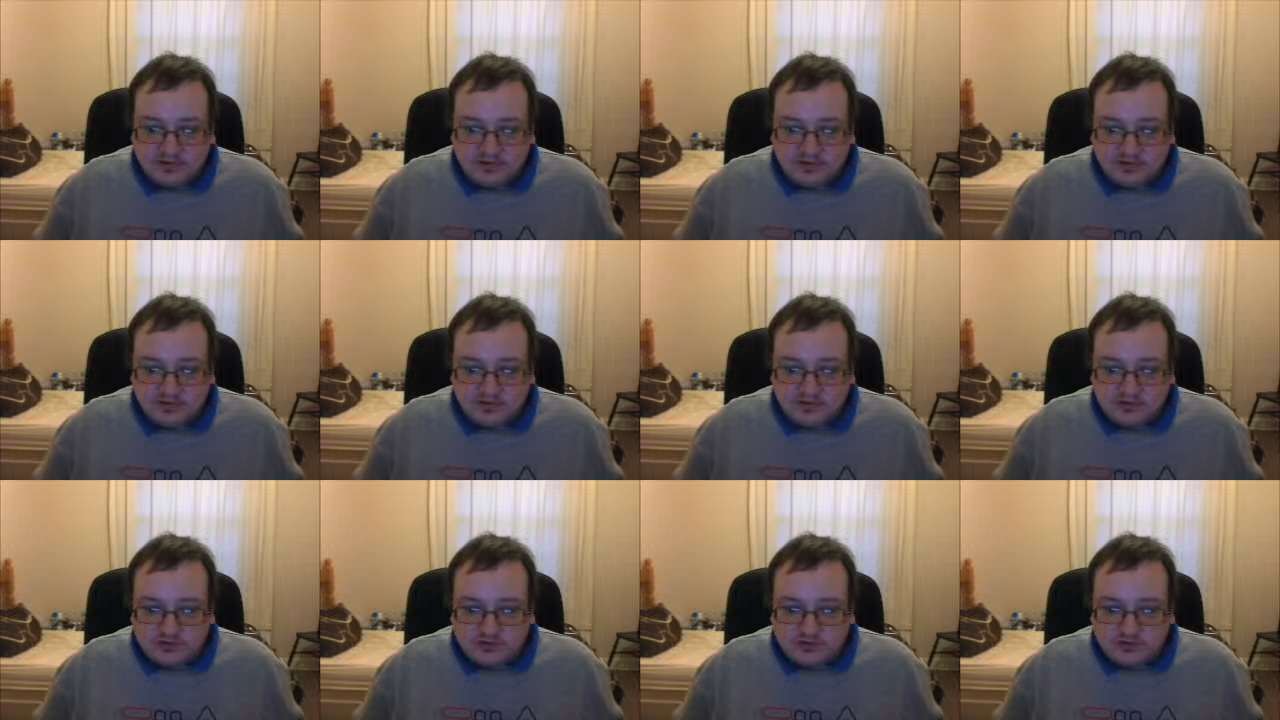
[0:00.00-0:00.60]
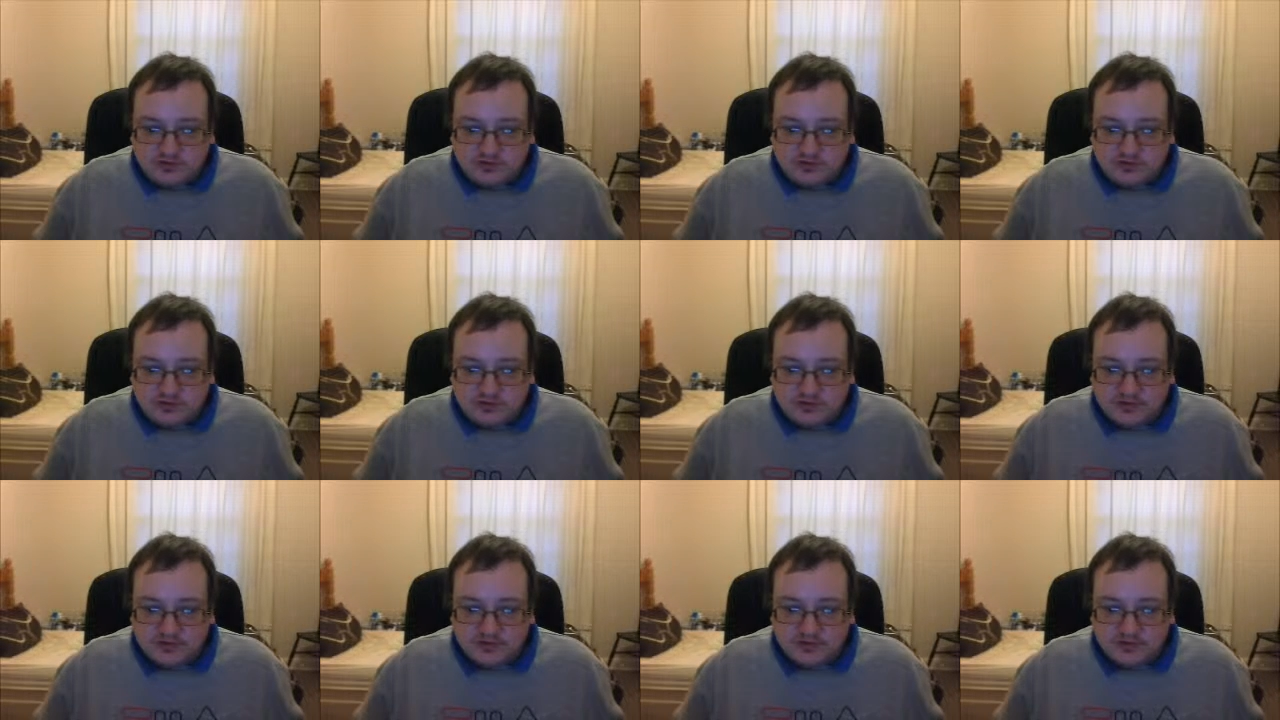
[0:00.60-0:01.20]
I'll also at
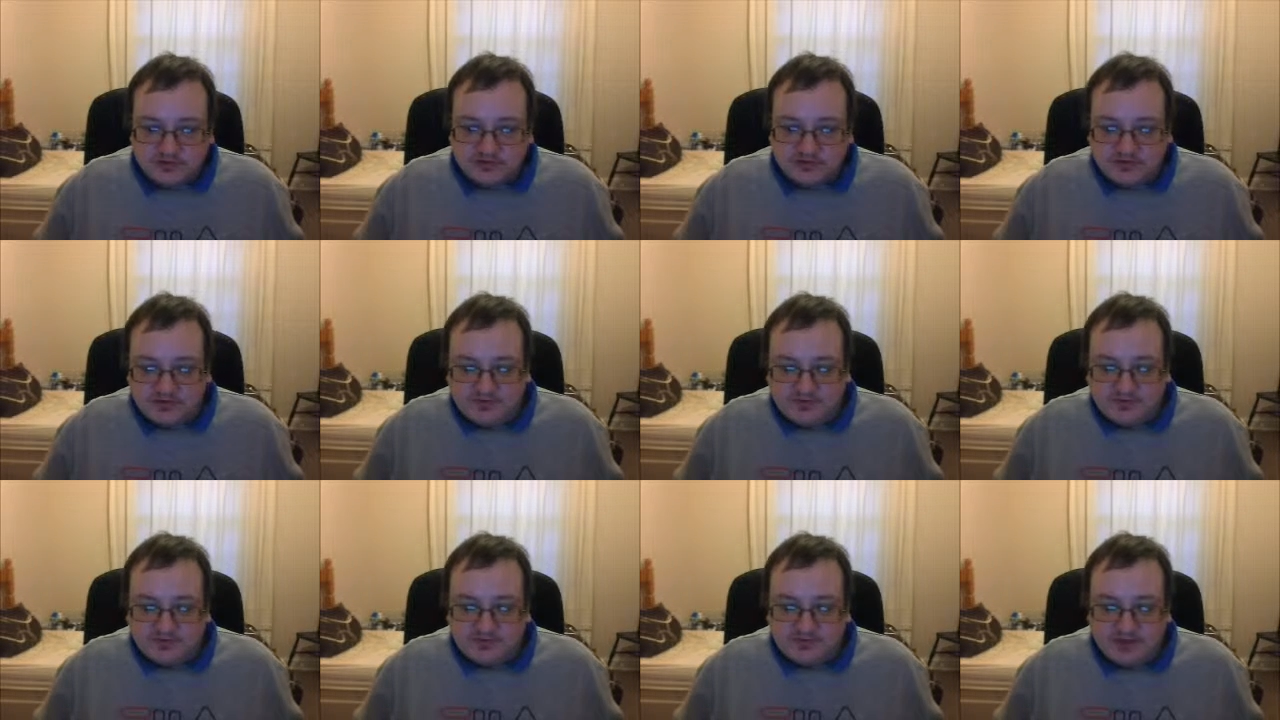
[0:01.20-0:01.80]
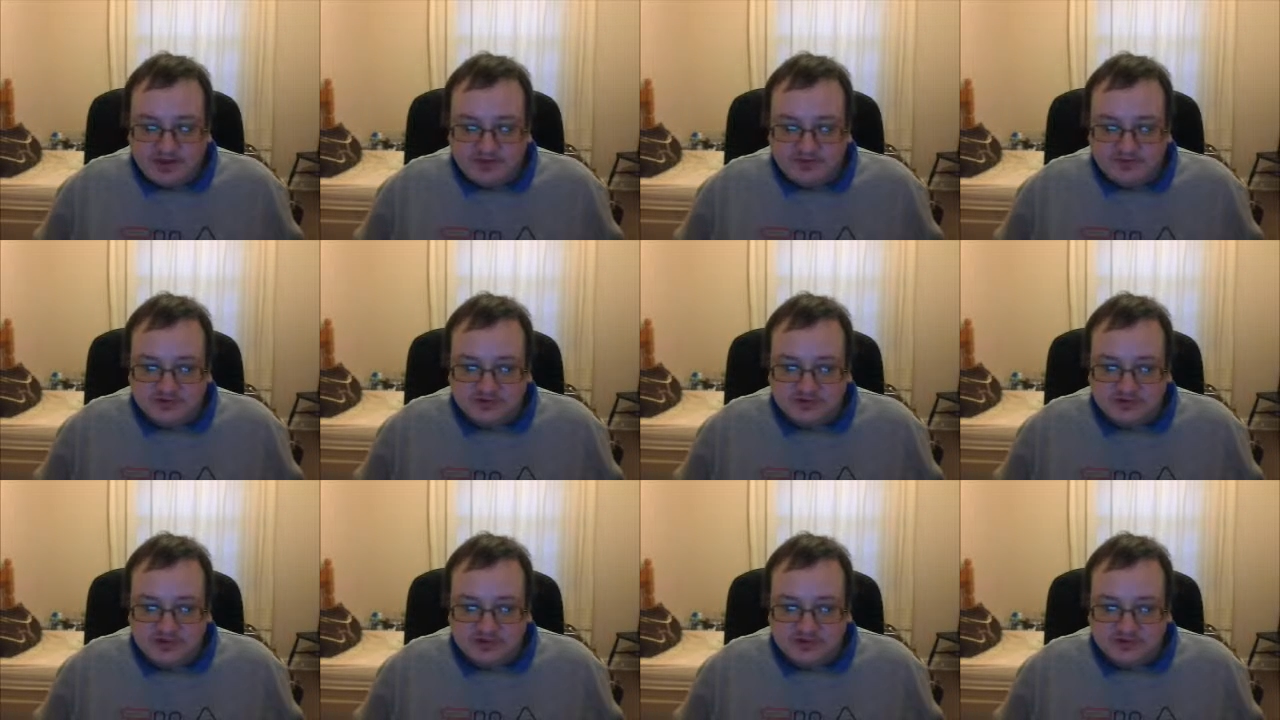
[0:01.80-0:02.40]
some point I will post a
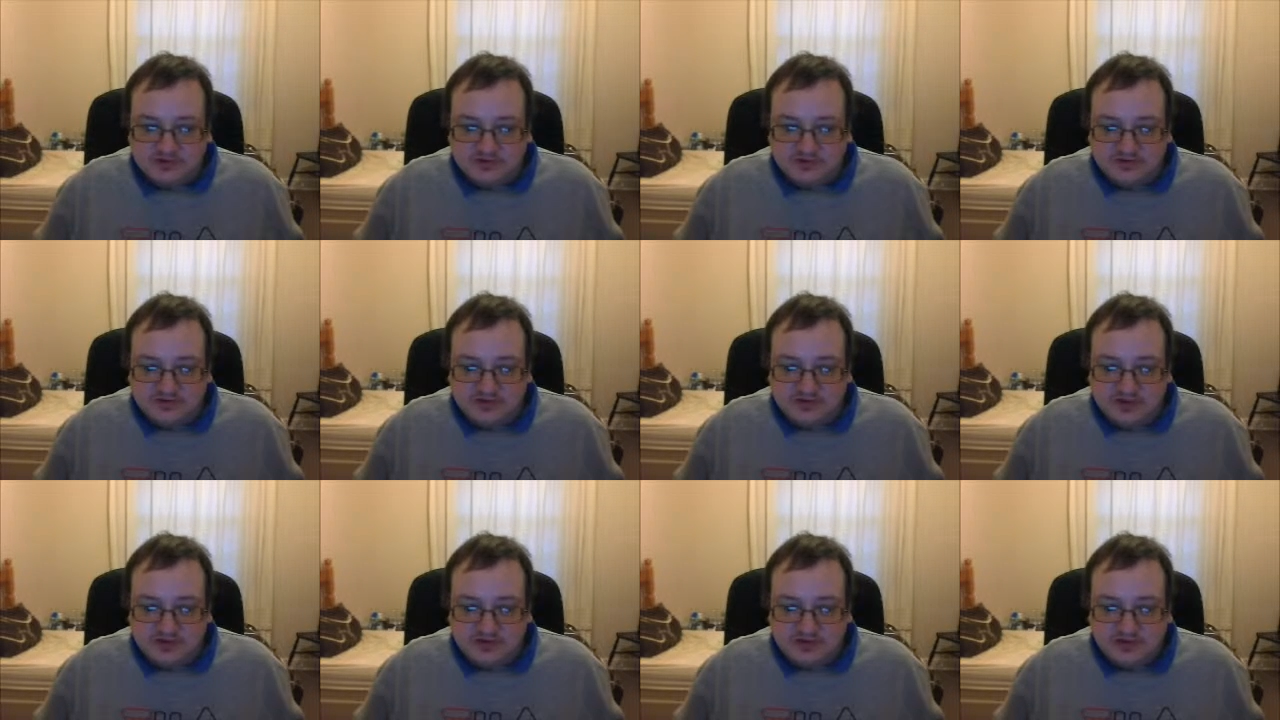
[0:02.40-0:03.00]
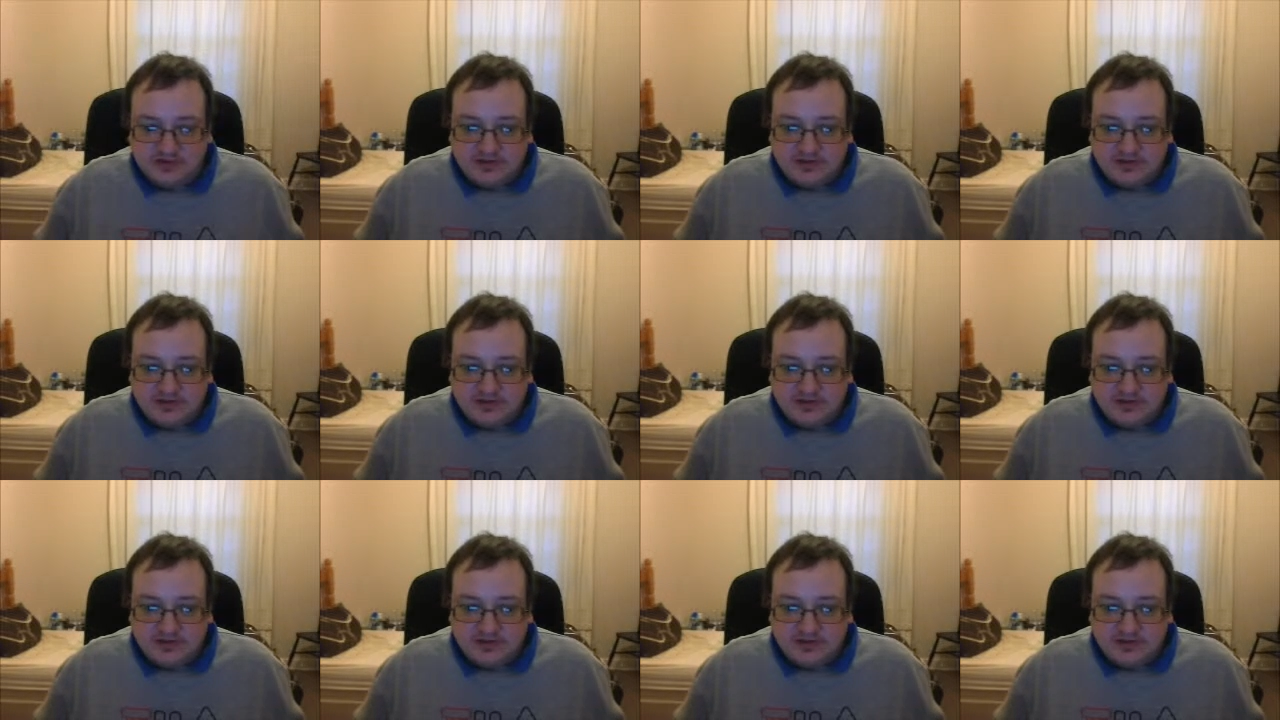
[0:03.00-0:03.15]
link to my